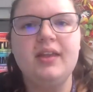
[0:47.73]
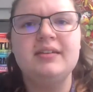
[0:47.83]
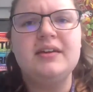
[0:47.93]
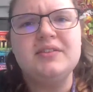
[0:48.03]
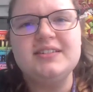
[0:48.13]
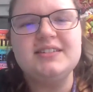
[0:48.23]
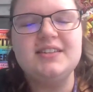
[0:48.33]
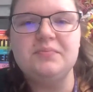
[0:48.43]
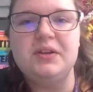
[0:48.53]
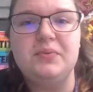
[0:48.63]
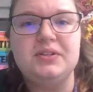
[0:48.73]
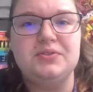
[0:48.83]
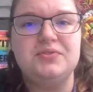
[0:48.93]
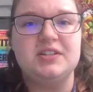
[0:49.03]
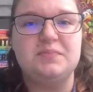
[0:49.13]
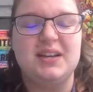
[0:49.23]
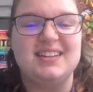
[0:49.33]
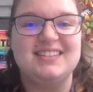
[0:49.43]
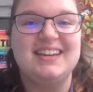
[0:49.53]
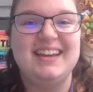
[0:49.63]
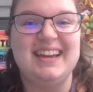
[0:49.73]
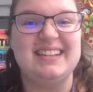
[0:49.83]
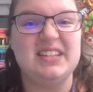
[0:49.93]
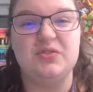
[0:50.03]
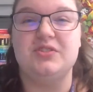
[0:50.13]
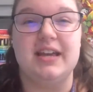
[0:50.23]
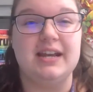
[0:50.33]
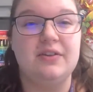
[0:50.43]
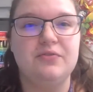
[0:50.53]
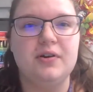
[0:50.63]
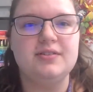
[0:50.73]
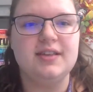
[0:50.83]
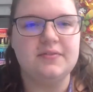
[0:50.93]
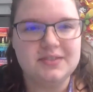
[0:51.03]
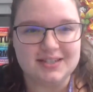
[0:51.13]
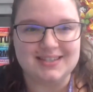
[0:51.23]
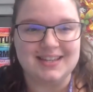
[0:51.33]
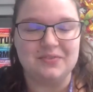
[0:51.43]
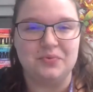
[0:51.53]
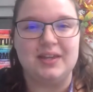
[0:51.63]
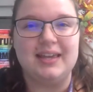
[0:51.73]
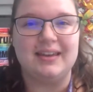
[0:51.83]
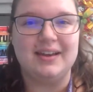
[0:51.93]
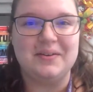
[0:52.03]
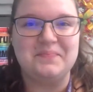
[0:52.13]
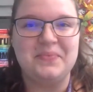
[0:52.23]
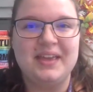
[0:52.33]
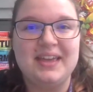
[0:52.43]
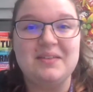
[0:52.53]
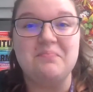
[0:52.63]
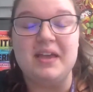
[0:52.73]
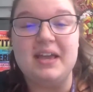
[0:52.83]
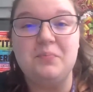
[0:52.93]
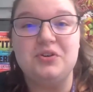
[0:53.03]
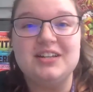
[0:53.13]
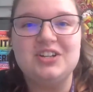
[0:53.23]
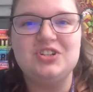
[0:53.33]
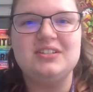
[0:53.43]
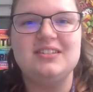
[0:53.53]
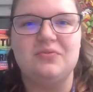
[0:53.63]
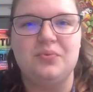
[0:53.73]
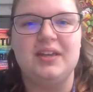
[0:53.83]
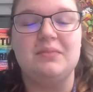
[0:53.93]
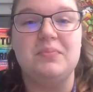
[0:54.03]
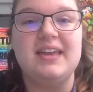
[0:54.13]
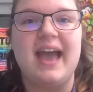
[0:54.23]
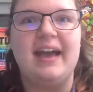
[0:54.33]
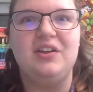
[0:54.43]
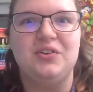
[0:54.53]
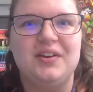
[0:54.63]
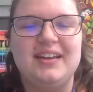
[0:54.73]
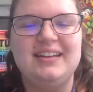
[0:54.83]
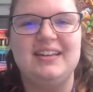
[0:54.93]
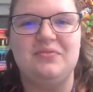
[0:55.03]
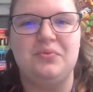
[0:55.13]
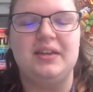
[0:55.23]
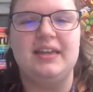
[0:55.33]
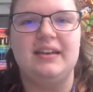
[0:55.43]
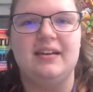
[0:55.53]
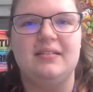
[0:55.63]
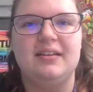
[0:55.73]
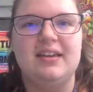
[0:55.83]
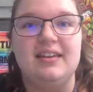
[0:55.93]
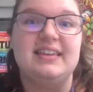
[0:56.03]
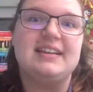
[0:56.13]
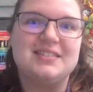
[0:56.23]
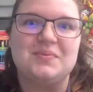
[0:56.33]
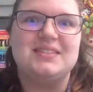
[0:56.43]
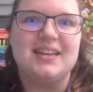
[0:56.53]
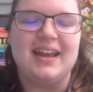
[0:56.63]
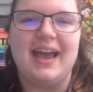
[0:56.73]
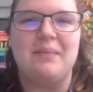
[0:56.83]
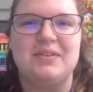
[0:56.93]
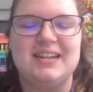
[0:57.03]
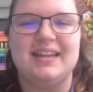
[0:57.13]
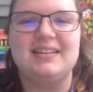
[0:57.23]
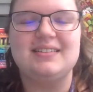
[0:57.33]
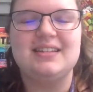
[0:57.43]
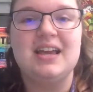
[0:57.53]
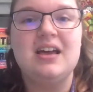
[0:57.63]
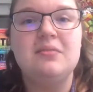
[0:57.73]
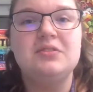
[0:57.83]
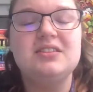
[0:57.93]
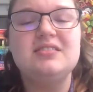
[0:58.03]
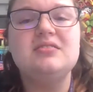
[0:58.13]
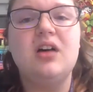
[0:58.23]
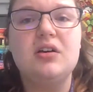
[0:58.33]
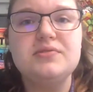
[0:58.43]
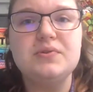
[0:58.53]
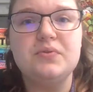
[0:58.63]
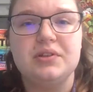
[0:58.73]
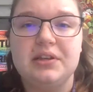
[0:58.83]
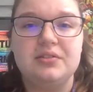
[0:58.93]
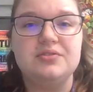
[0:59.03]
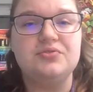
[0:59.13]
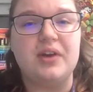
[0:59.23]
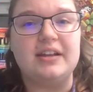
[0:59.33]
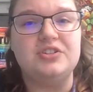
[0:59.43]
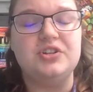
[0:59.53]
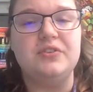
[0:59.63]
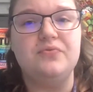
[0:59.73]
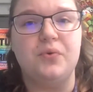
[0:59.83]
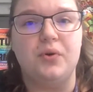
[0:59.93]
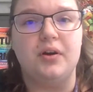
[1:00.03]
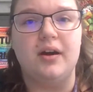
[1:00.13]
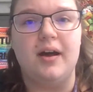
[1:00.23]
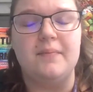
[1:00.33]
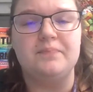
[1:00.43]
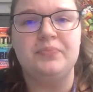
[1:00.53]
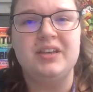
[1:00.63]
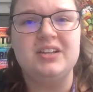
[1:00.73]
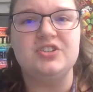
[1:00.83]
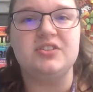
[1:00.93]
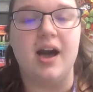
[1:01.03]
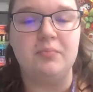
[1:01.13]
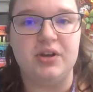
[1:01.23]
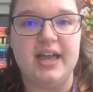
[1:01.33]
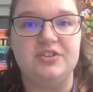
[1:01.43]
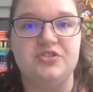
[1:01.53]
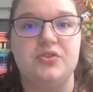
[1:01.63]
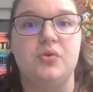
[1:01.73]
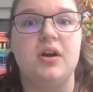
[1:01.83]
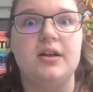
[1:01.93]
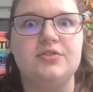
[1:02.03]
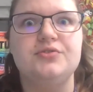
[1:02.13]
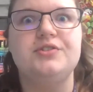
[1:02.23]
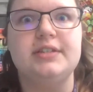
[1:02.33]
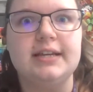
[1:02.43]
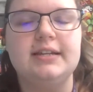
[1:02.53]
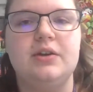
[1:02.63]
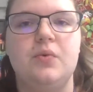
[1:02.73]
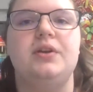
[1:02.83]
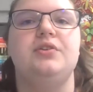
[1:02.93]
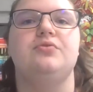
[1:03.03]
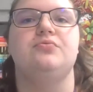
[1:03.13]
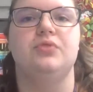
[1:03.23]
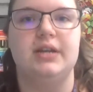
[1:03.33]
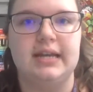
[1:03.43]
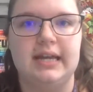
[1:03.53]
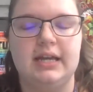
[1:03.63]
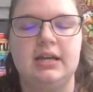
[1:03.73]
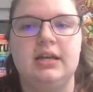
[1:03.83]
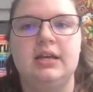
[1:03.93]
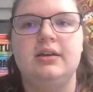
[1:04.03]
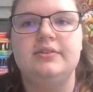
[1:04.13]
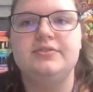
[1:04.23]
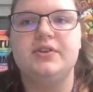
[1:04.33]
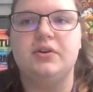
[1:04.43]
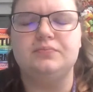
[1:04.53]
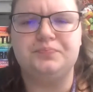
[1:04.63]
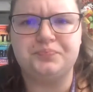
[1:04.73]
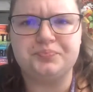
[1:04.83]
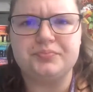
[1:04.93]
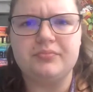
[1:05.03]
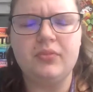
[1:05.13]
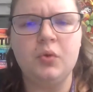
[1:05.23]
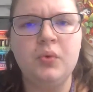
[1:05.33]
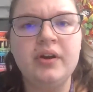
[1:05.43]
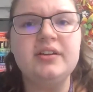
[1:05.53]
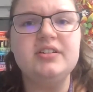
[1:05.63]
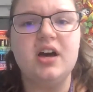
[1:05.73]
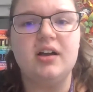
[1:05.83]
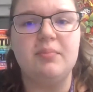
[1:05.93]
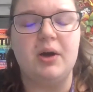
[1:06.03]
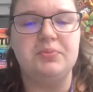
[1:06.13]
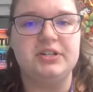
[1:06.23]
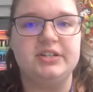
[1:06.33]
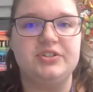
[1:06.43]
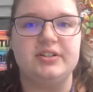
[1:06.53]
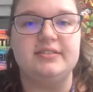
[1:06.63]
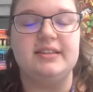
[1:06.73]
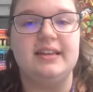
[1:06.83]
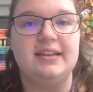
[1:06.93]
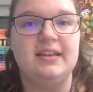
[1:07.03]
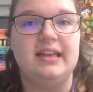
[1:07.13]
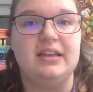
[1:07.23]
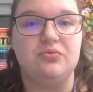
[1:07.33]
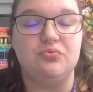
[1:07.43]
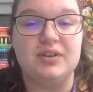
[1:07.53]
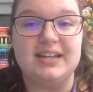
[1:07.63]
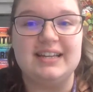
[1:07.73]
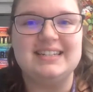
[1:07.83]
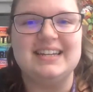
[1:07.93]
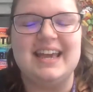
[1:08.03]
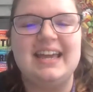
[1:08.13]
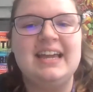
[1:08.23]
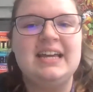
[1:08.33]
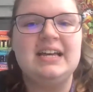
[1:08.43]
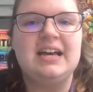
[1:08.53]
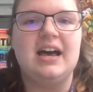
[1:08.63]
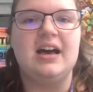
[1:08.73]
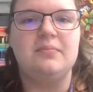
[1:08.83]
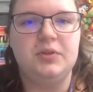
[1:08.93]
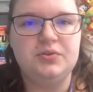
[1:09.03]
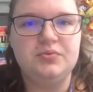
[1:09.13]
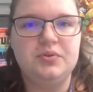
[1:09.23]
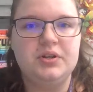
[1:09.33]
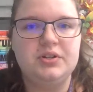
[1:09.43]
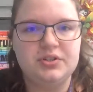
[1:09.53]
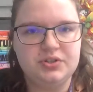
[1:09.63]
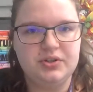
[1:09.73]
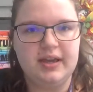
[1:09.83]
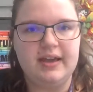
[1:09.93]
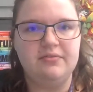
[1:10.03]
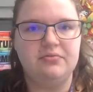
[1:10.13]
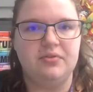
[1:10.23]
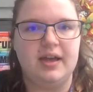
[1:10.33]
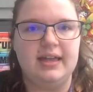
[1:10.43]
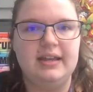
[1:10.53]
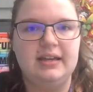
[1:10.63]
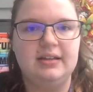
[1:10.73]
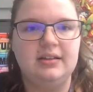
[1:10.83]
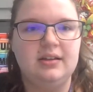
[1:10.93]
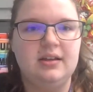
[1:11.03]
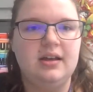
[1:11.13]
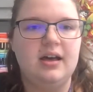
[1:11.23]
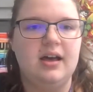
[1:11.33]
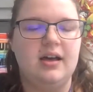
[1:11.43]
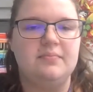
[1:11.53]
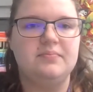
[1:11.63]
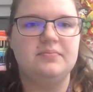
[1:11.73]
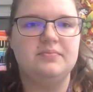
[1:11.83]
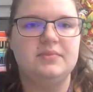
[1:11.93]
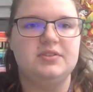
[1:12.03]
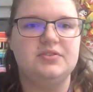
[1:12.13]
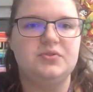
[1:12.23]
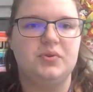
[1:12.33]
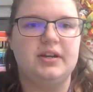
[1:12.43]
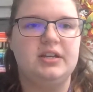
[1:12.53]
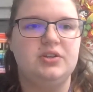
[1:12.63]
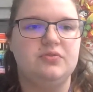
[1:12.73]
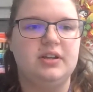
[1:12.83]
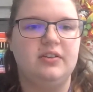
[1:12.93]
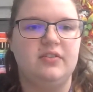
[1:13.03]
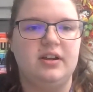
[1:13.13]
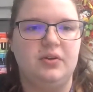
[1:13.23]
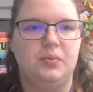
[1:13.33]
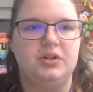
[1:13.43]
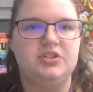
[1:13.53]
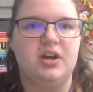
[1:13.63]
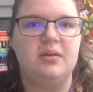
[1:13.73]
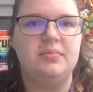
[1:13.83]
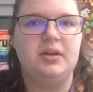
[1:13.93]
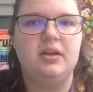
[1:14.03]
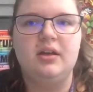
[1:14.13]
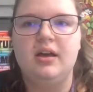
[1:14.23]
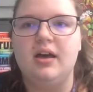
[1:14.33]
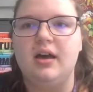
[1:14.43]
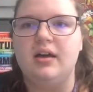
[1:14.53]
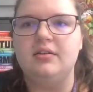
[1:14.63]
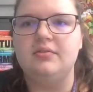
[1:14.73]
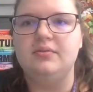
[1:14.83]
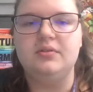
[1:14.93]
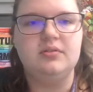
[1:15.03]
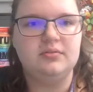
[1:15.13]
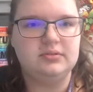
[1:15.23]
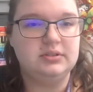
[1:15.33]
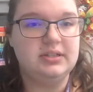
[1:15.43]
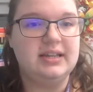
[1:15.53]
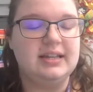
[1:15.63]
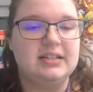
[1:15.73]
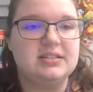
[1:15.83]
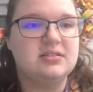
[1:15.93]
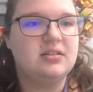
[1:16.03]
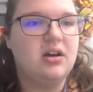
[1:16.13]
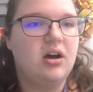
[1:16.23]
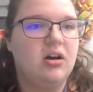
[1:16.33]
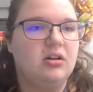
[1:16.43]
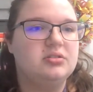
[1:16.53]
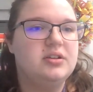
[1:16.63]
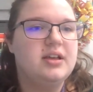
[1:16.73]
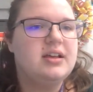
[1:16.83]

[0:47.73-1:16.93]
Now, this is something we do just because it's entertaining for ourselves to see if we can make predictions, if we can be accurate, if we can guess what's going to happen next. But this is also a really good strategy for just comprehension or understanding what you're reading. So we're going to talk about predictions in reading today. You should have read the story in your reading writing workshop. It is called,